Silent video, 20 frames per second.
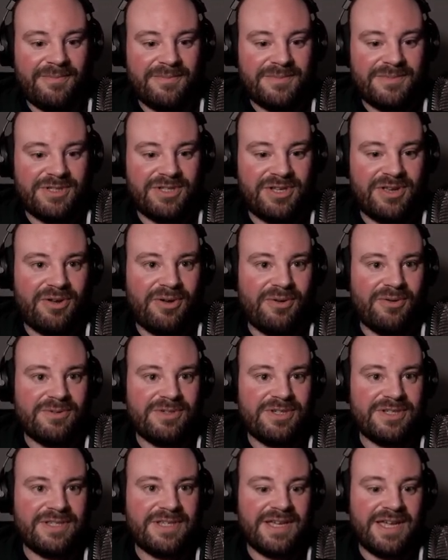So
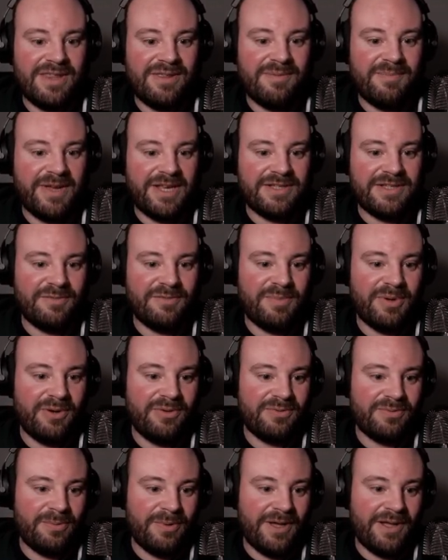just to get the best of
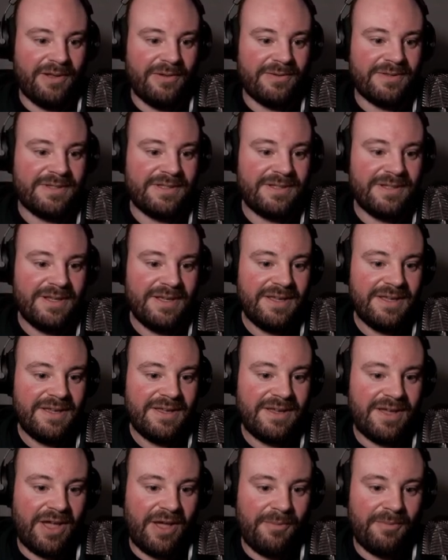both worlds,
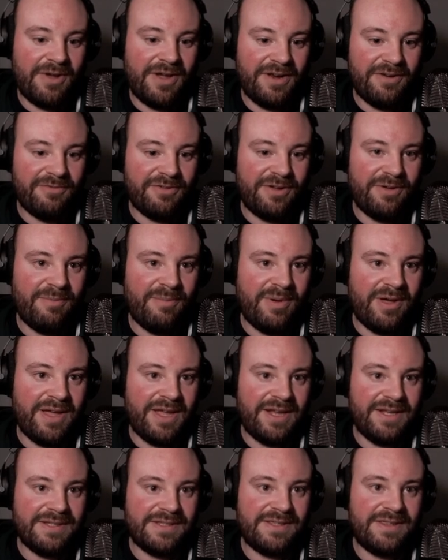kind of
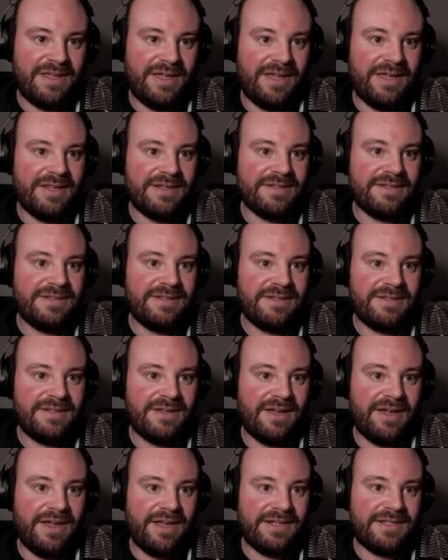combined these
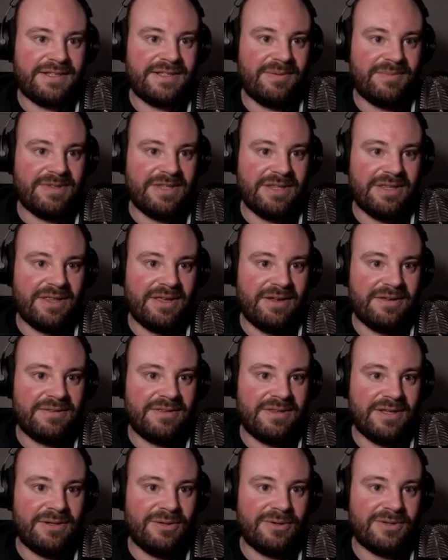into something
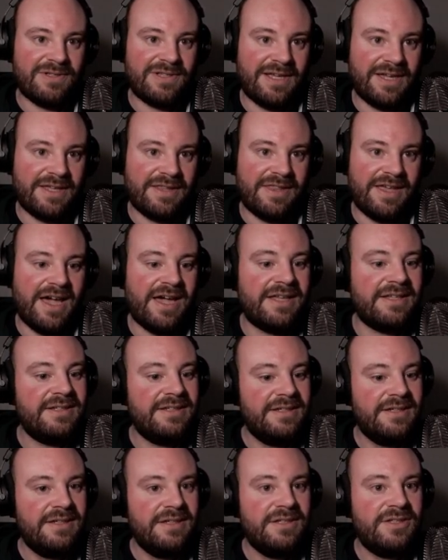that looks like that.
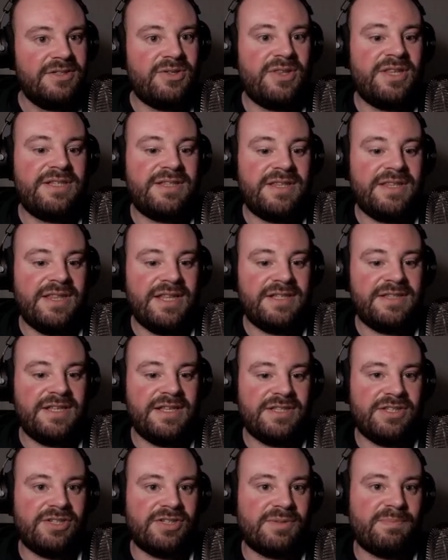So this
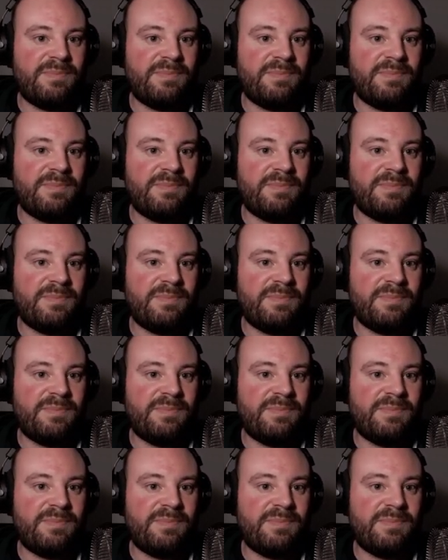is just